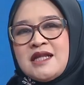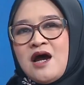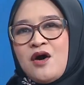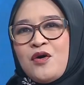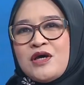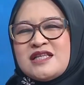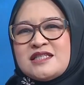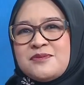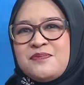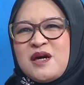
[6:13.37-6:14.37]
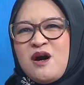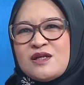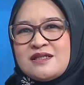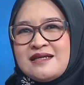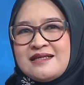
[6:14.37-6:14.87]
No, it's
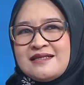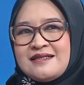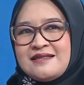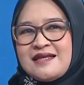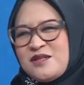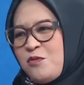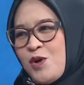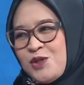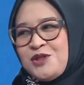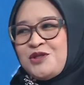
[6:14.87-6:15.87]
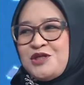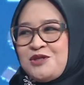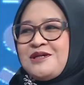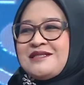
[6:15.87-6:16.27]
because they doesn't want to do it.